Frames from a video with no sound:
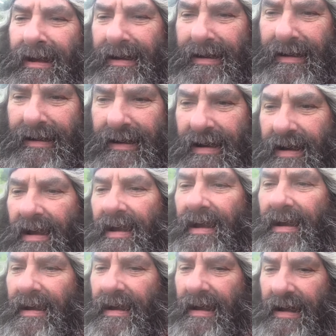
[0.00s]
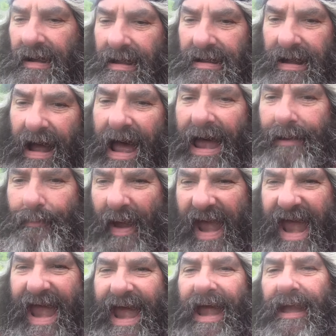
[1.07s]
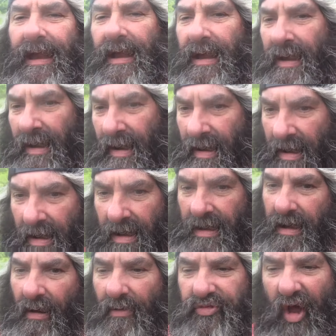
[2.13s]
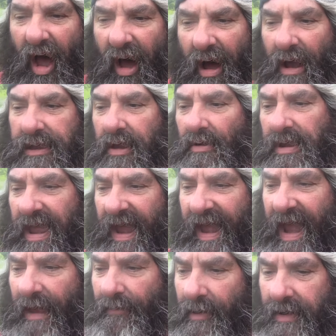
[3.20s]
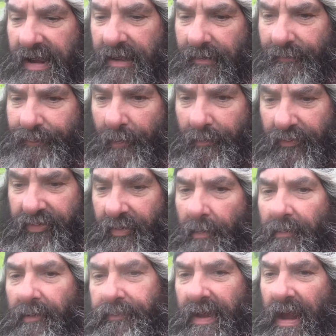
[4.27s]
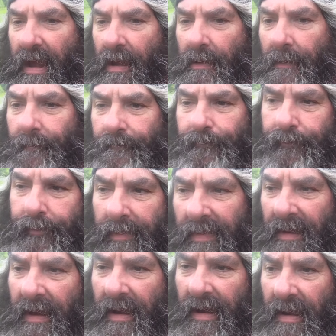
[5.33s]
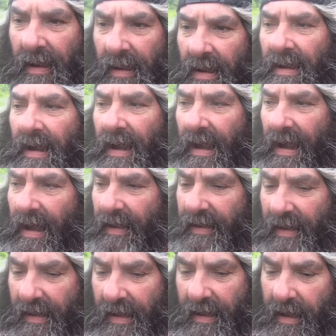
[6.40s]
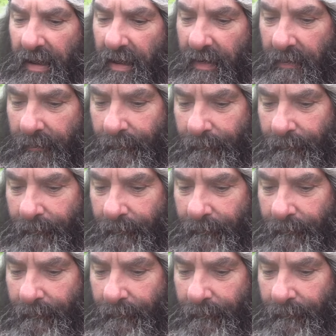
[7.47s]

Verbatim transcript: or uh, iPad, you know, talk, okay? I want to hear from some of you out there.